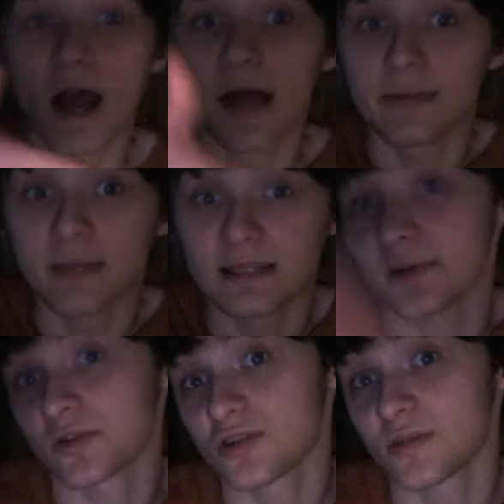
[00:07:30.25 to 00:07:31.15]
and then
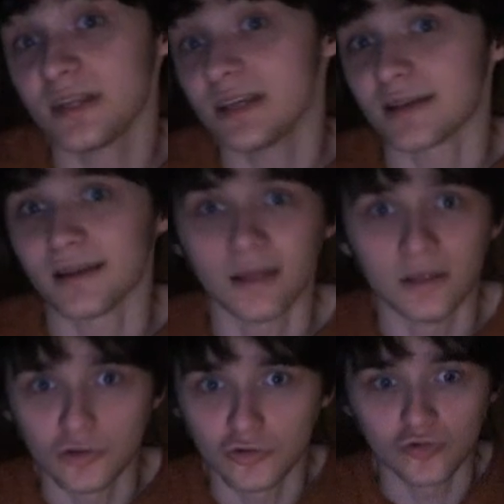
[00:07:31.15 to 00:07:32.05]
special summon this and
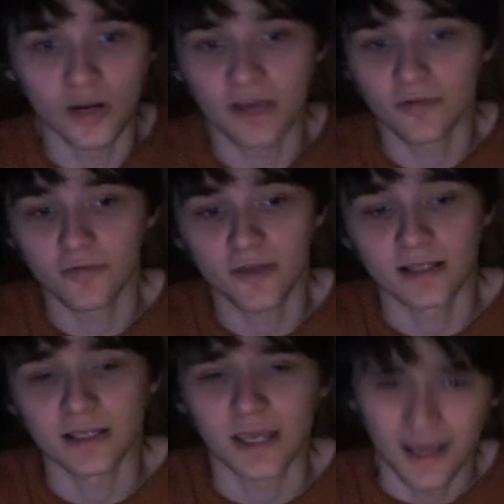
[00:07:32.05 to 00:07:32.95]
then use whatever effects.